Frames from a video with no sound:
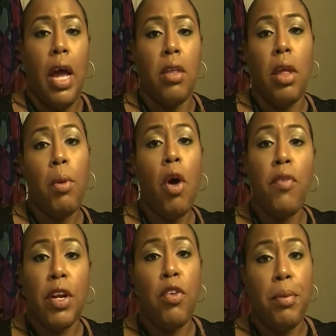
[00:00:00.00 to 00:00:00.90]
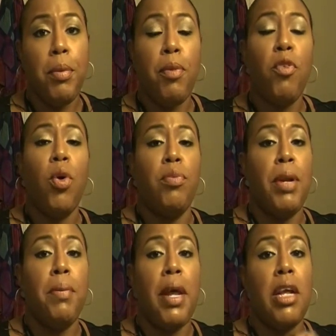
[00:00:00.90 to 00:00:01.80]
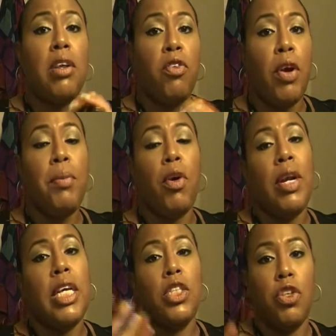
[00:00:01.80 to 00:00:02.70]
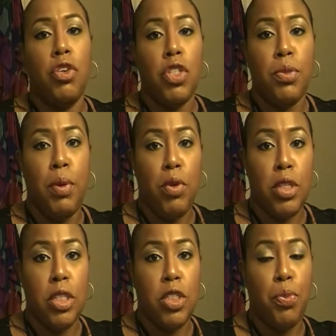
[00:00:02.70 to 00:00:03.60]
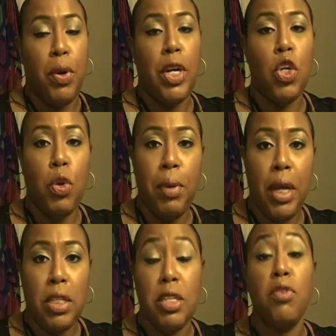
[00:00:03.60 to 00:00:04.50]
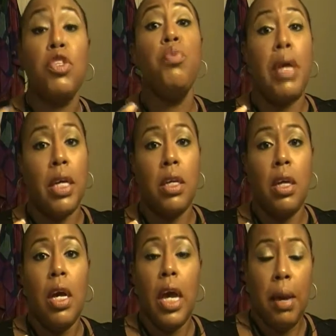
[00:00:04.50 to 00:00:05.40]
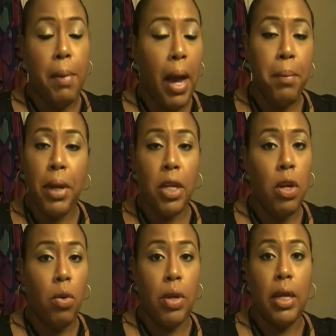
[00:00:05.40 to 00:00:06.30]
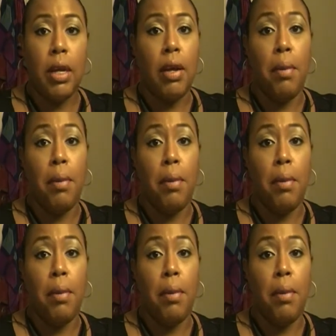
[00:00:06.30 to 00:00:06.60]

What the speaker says: And they were already creamy before, but it made it creamier and easier to spread a little bit, to me, in my opinion only.